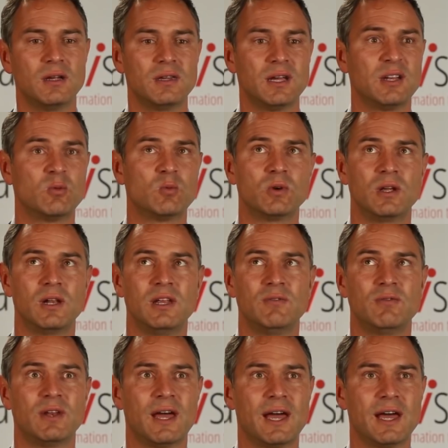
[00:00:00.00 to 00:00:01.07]
they don't want to
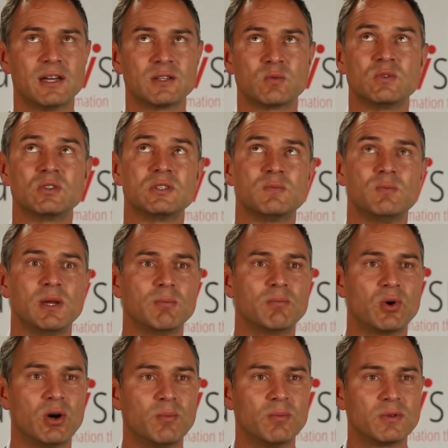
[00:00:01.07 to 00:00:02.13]
live in a house which is being
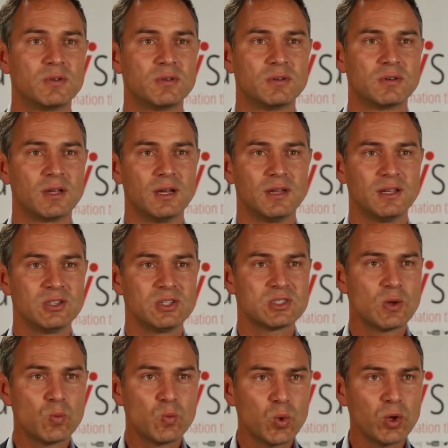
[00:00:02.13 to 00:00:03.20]
bombed, okay? They
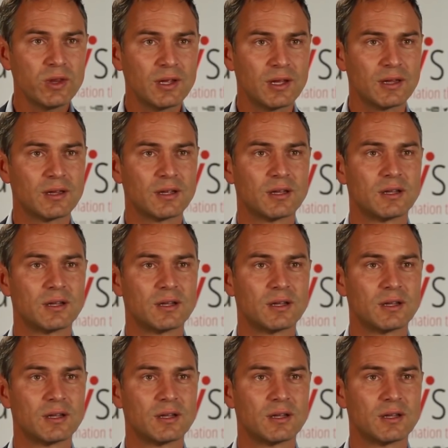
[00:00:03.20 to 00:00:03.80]
just don't want it.